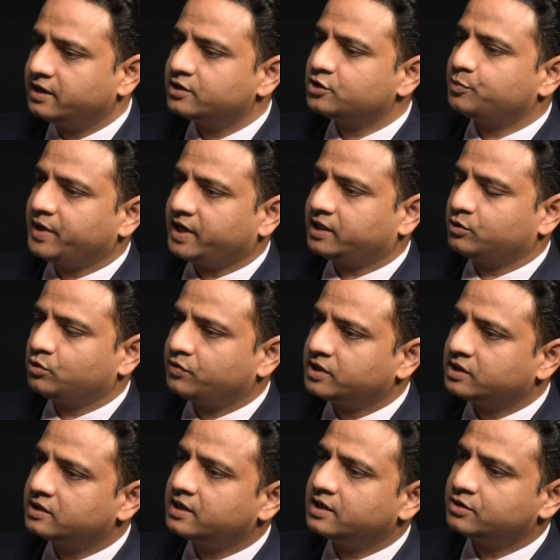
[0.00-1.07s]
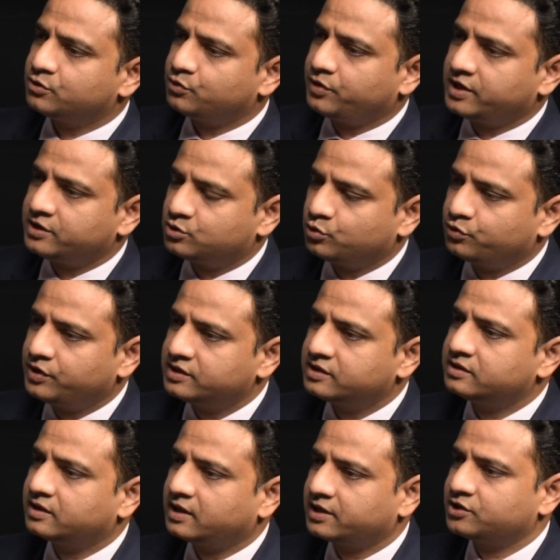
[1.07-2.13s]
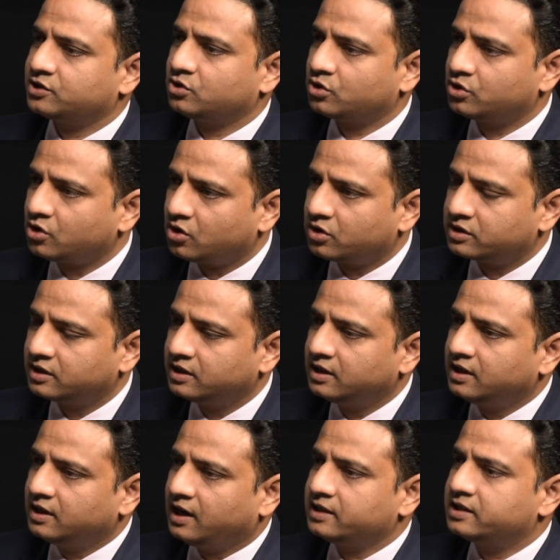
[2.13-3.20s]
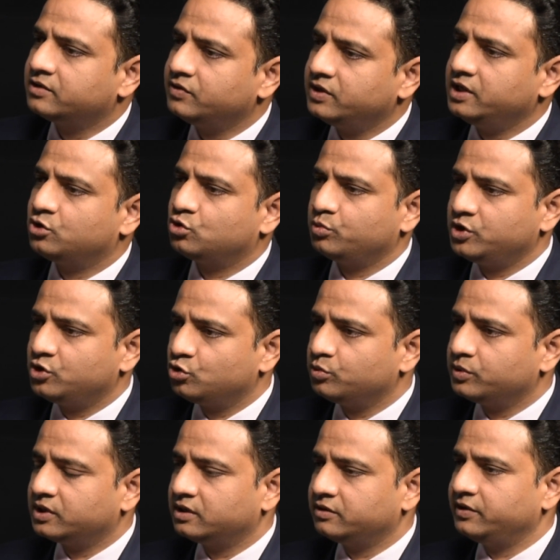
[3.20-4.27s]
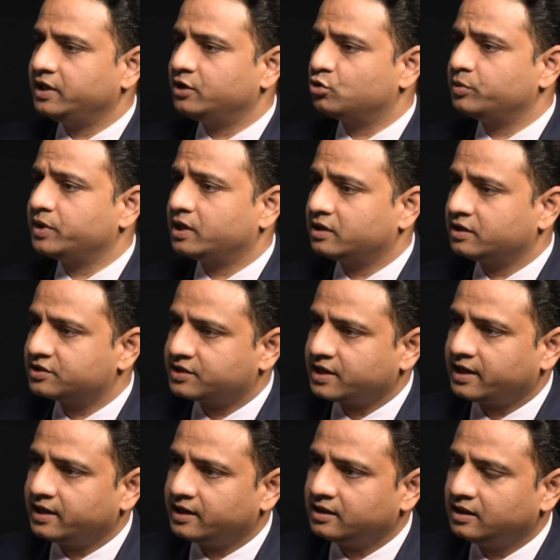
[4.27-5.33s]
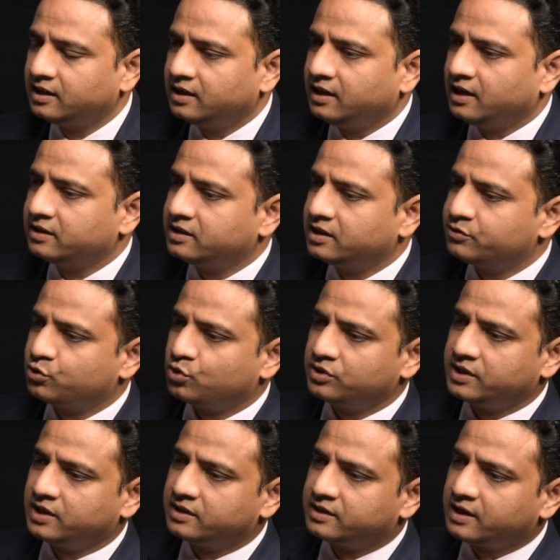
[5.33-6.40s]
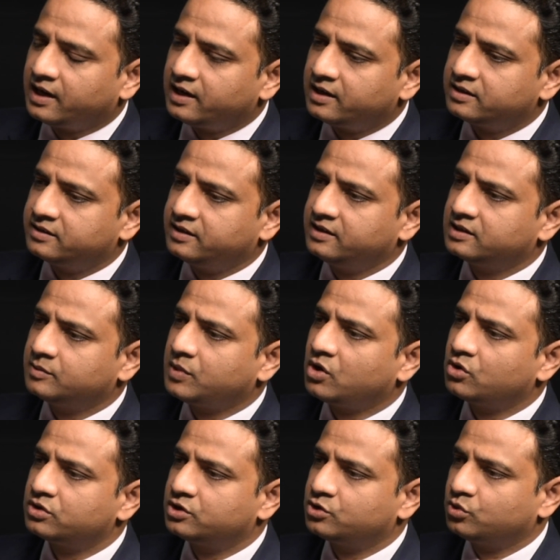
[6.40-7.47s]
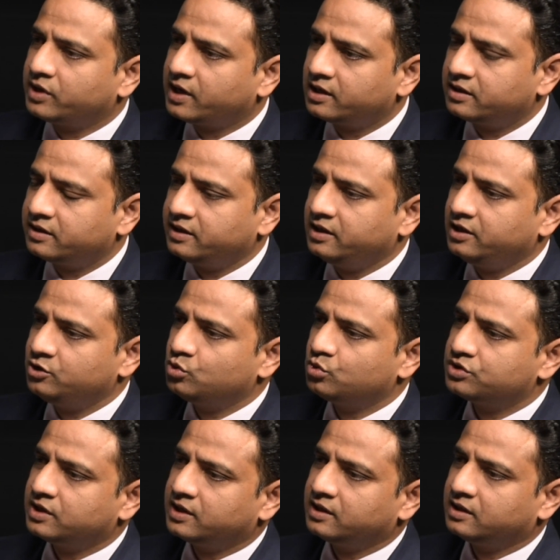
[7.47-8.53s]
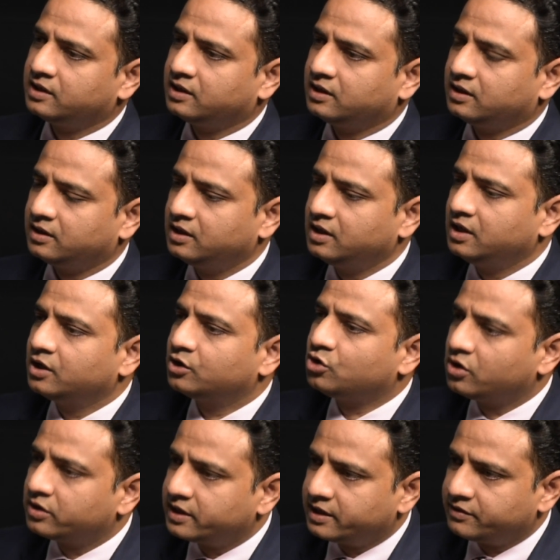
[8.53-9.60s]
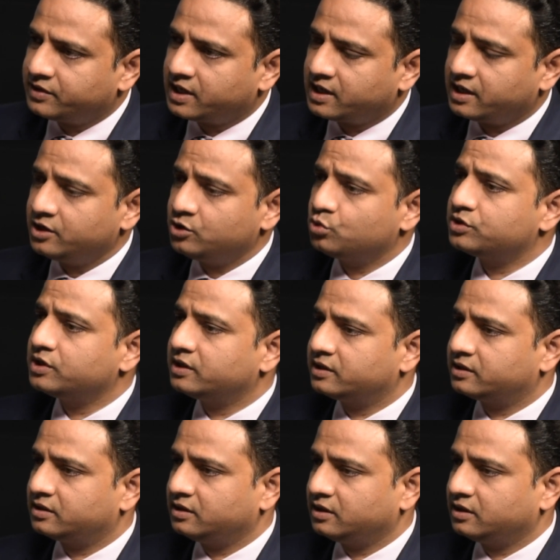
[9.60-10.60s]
irrespective of whether there is face-to-face interaction or not, I think we need to be human, we need to be understanding, and therefore the entire things about tonality, using cognitive AI, using